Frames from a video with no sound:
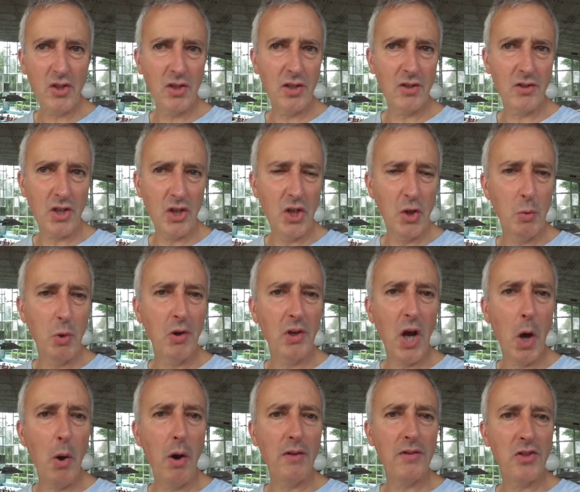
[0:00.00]
So you will
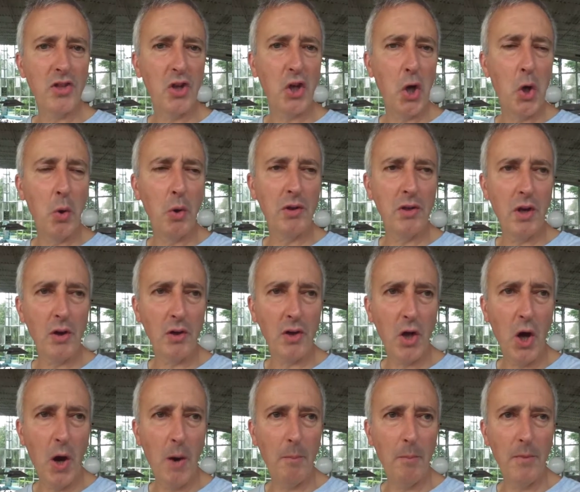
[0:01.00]
go on to
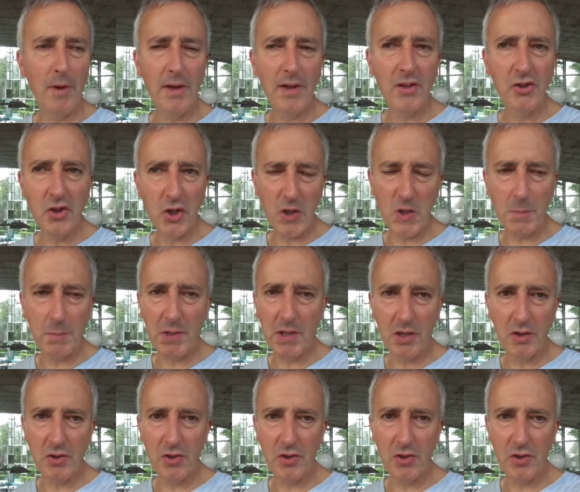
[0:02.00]
Google.com just because